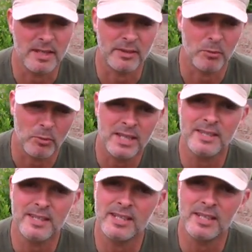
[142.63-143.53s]
that the
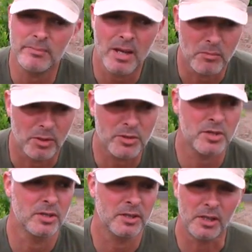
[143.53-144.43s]
weed seeds in my
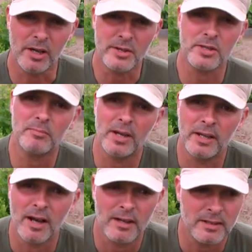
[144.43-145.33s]
mulch cause in my
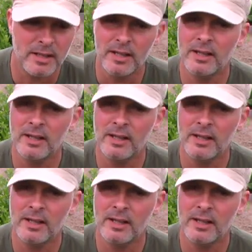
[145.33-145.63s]
garden,